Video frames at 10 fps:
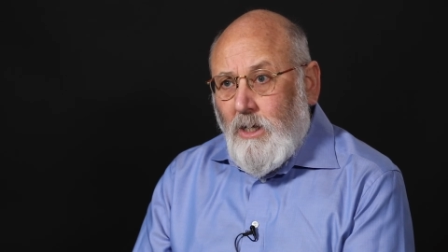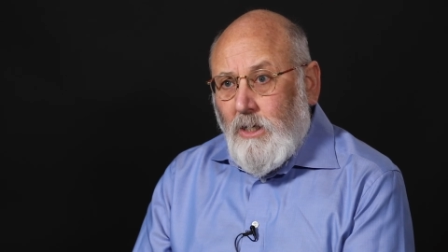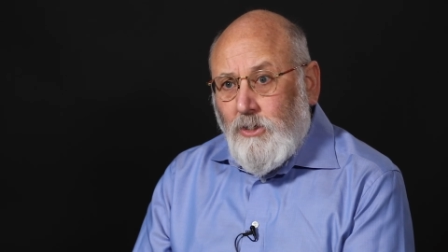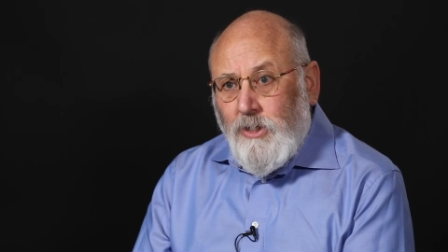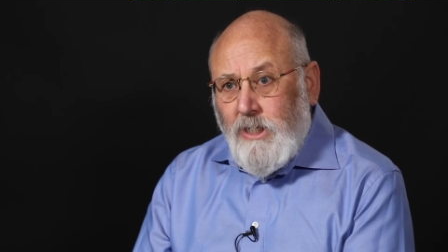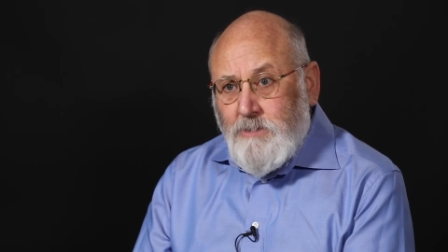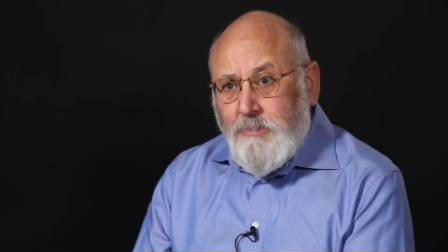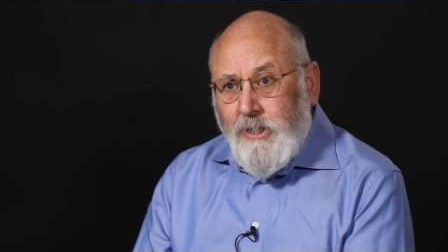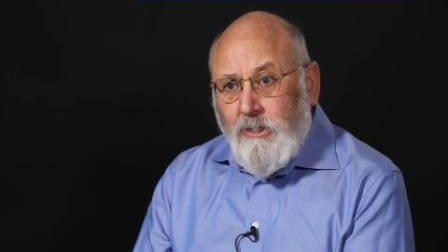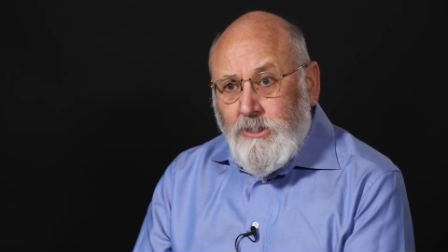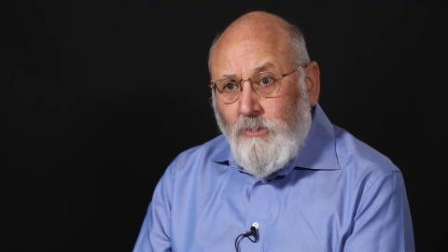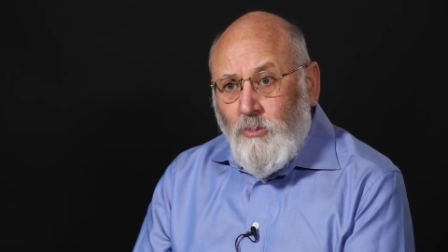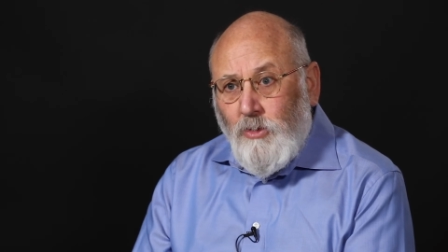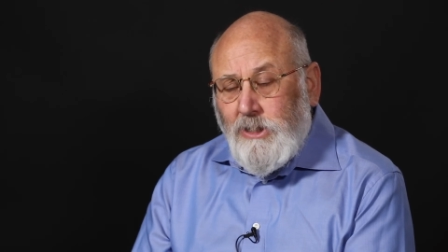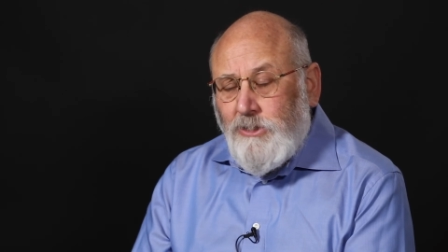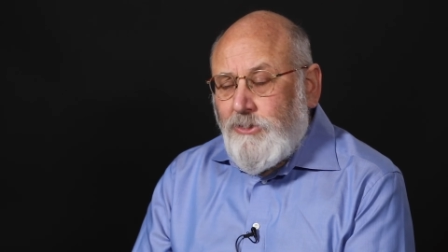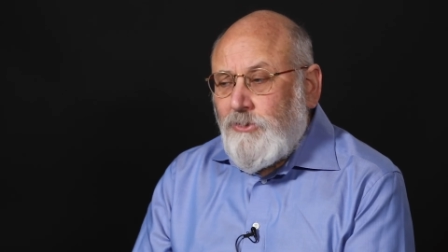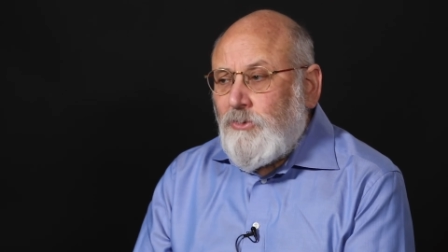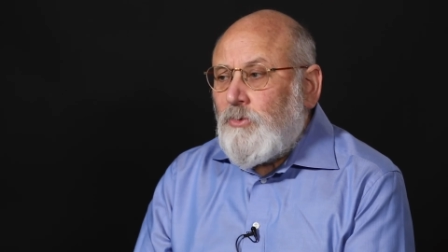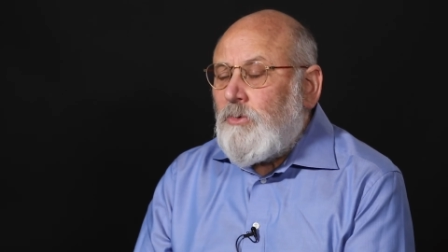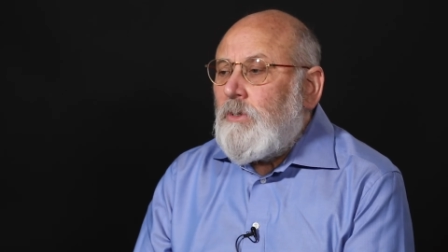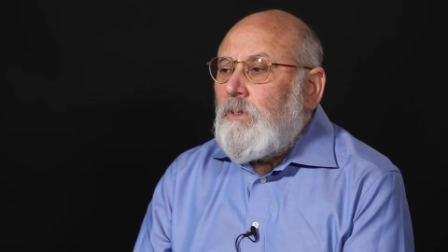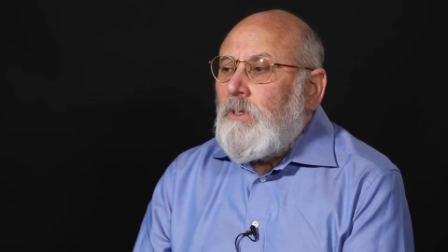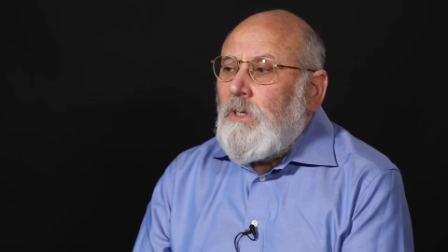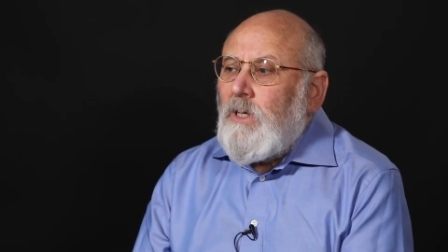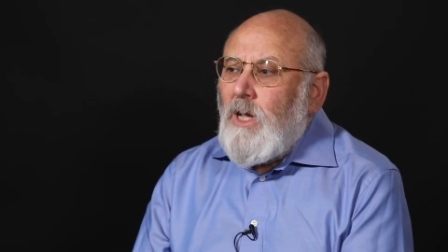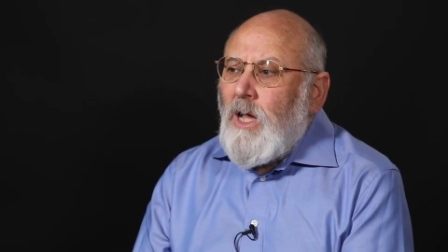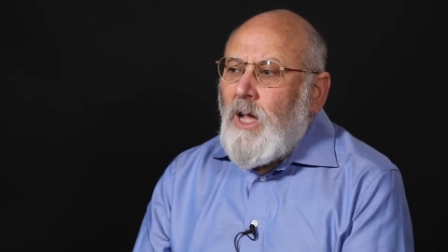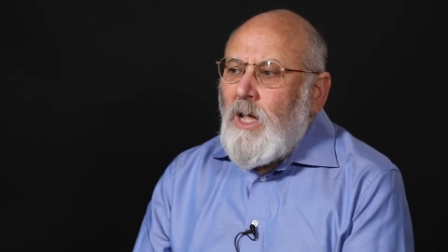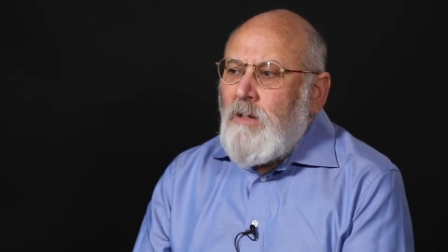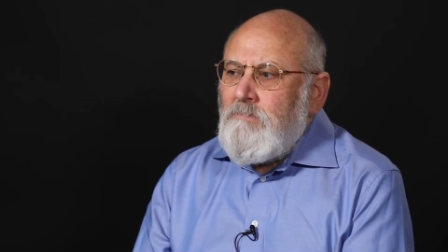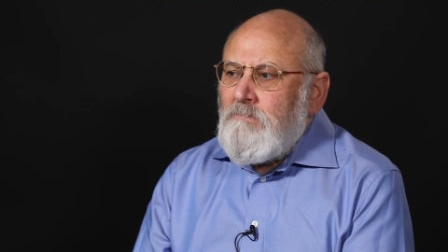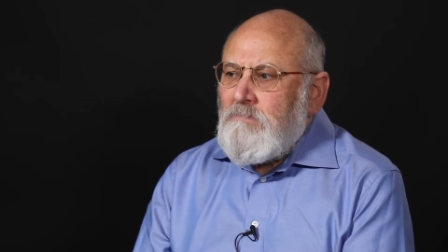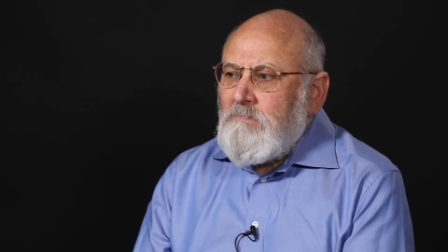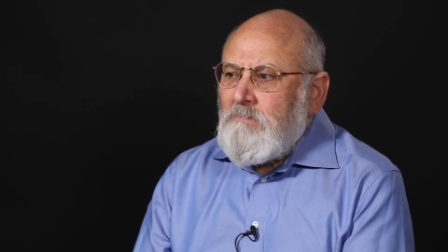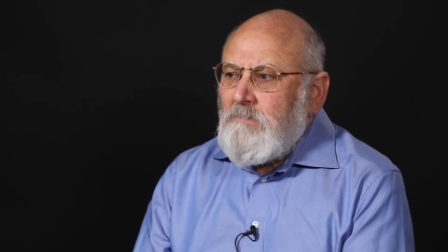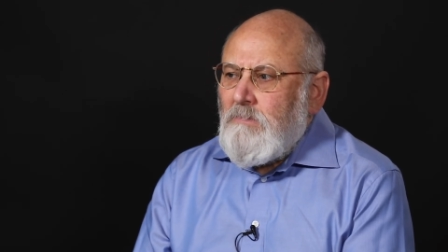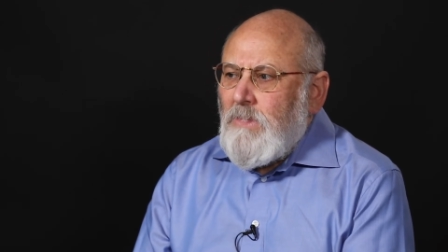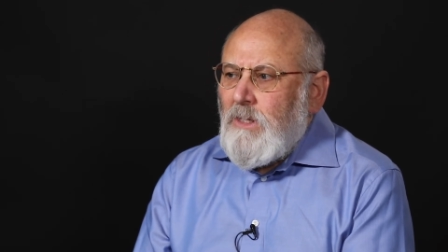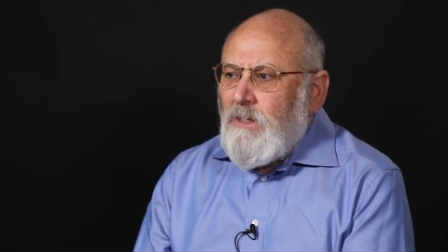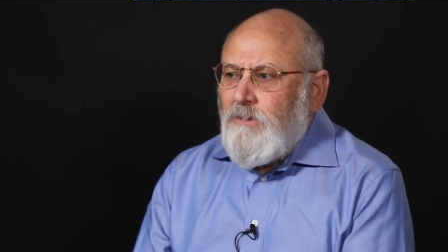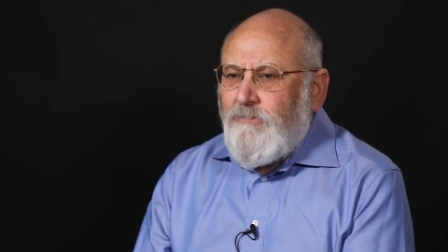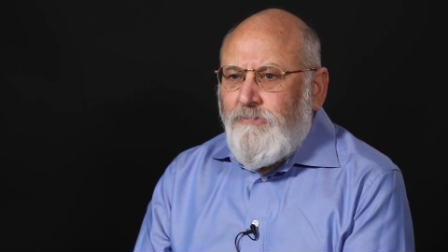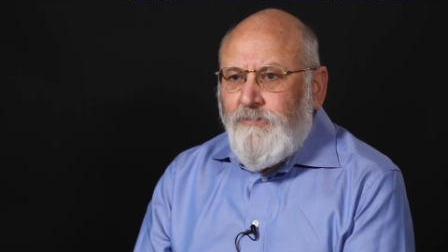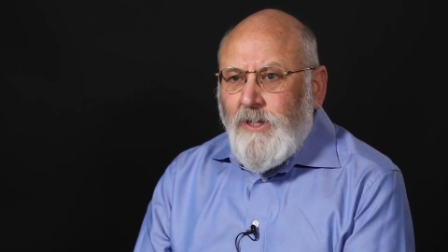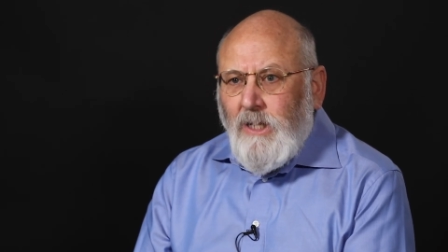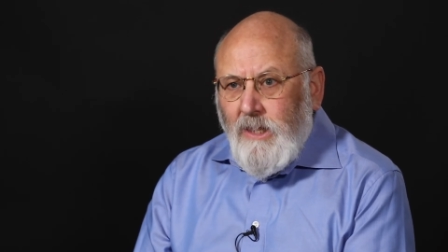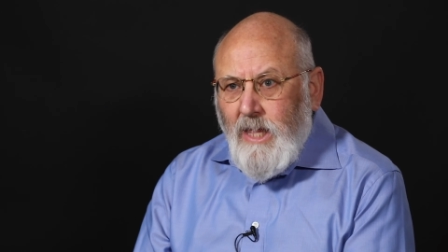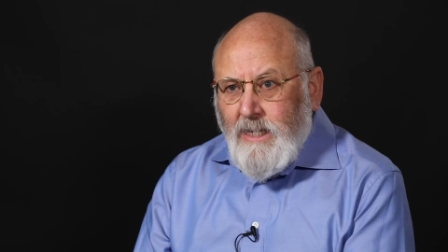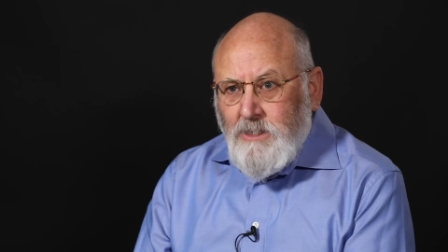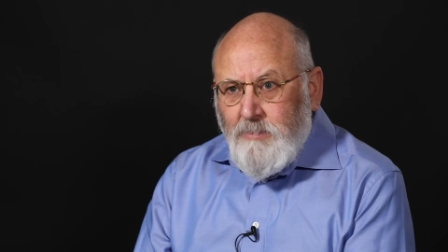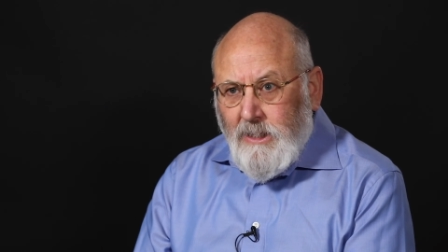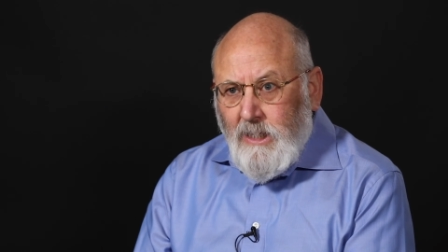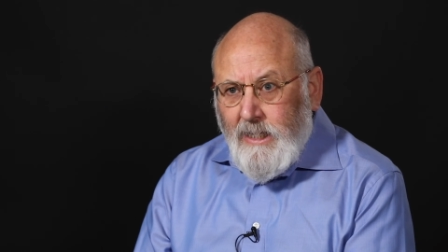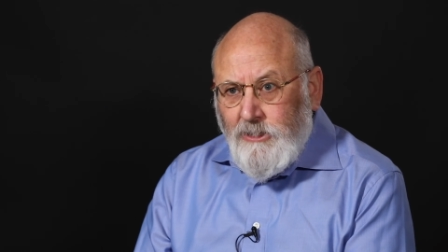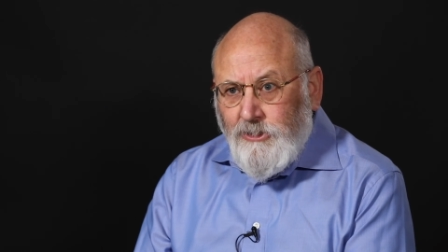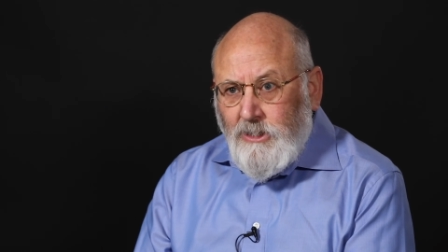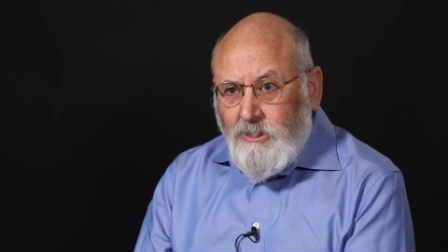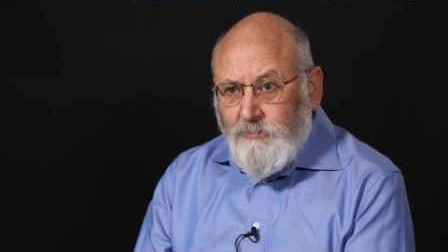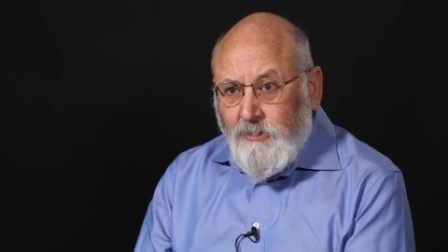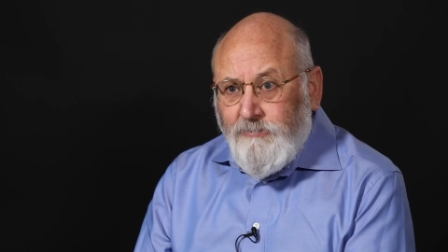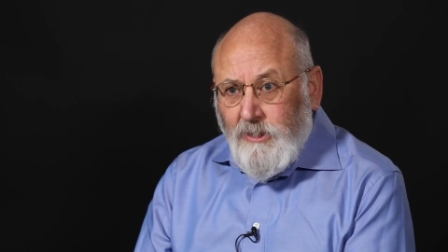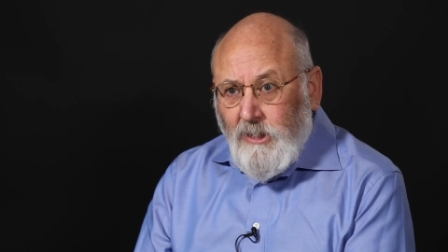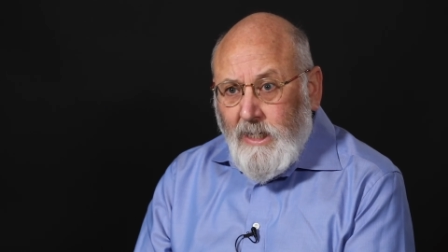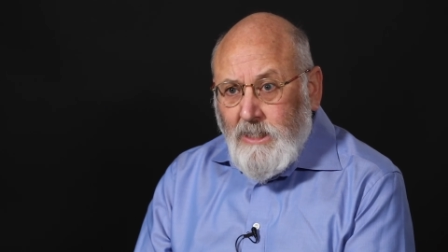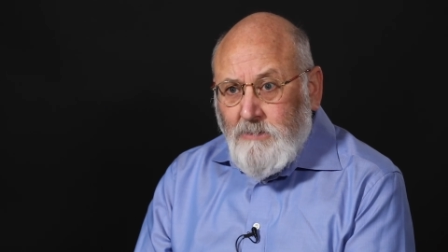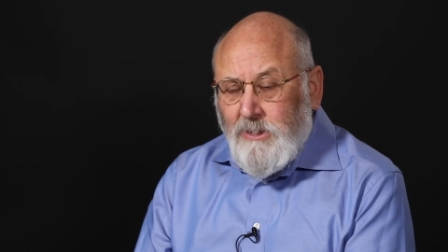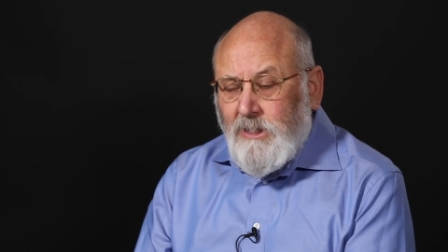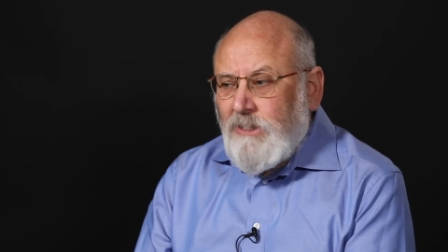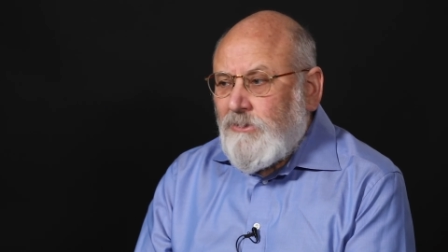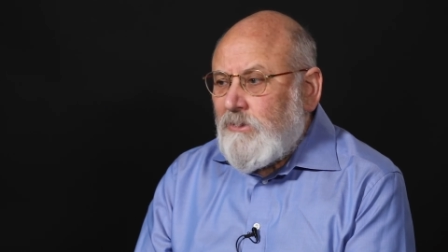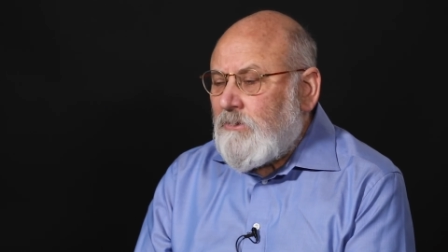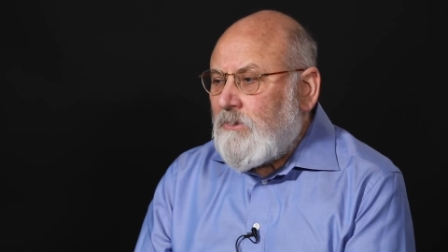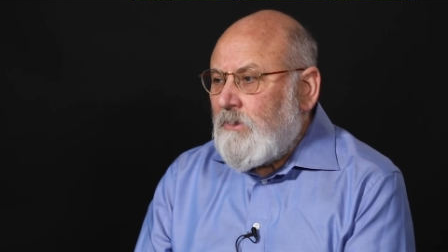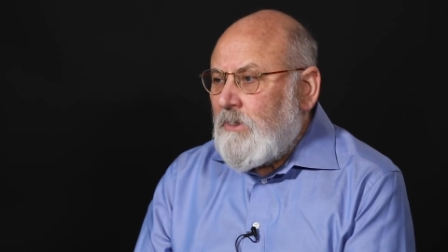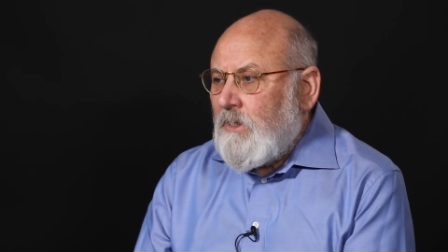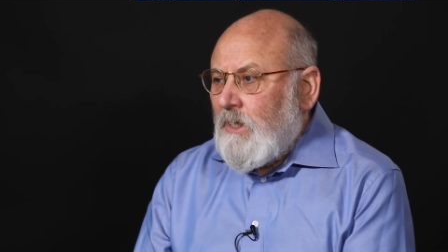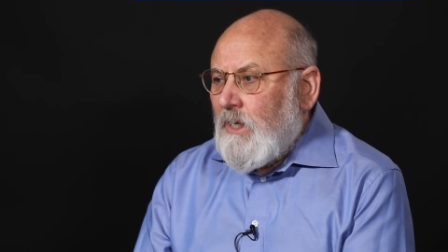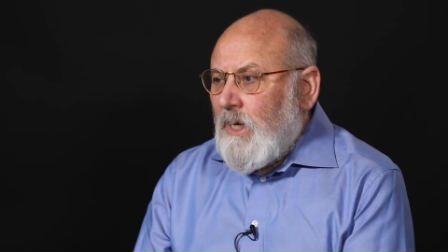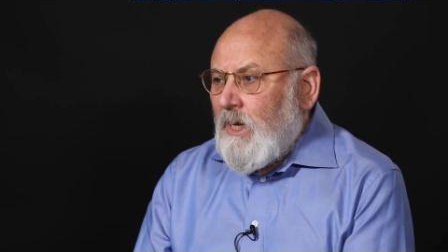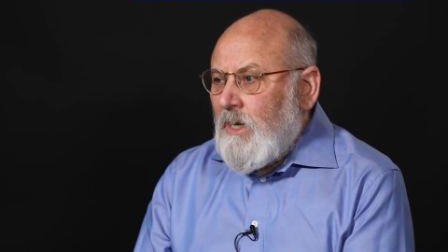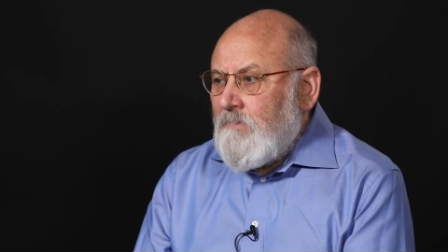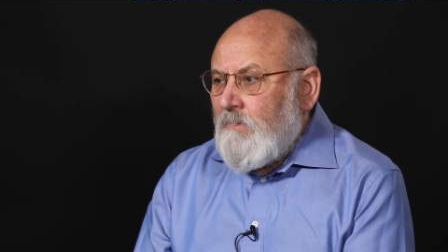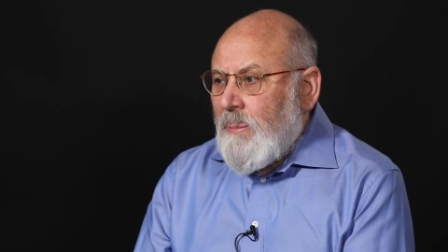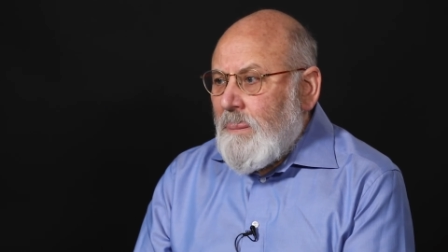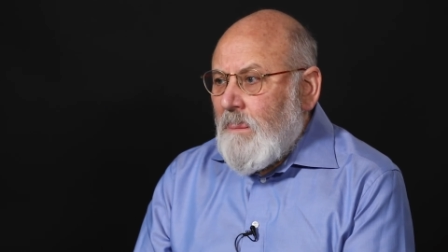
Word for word: a good experience. I wanted to um, fill the expectations, fulfill the expectations. Um,